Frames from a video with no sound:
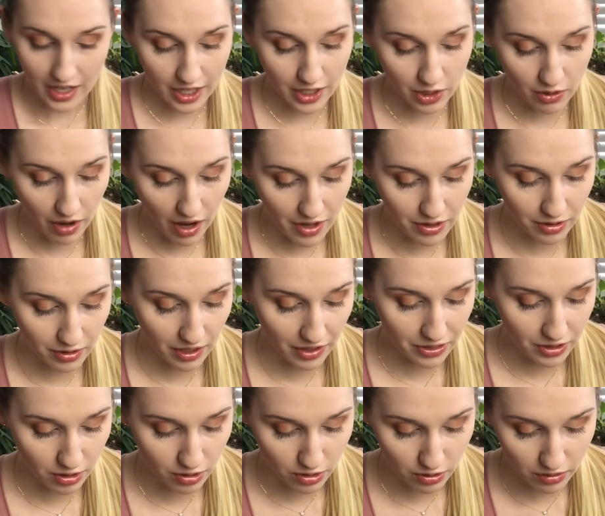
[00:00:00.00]
and you either
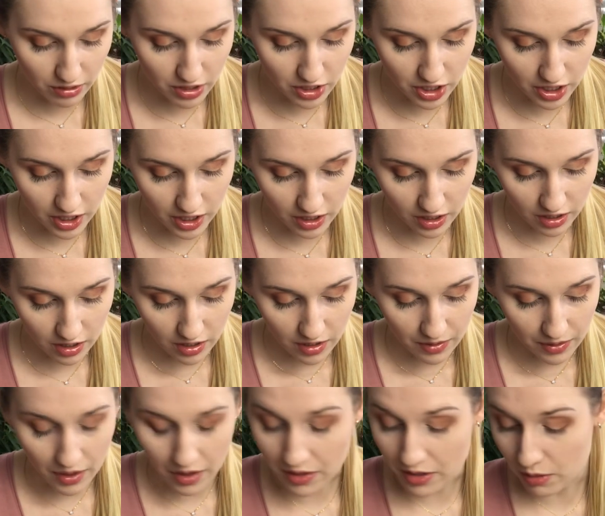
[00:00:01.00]
got their nourishing,
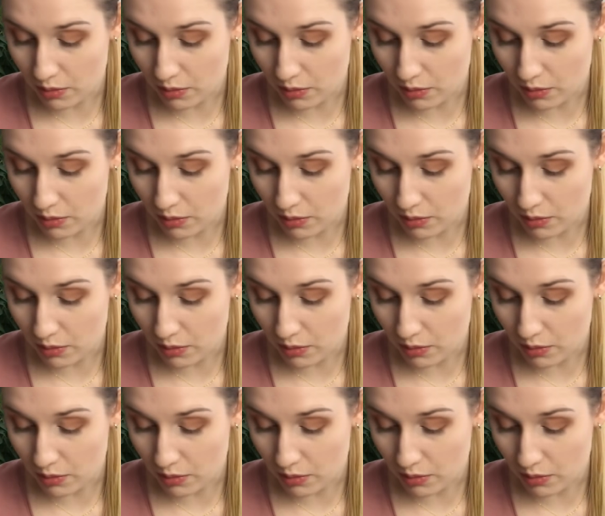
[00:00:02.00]
uh,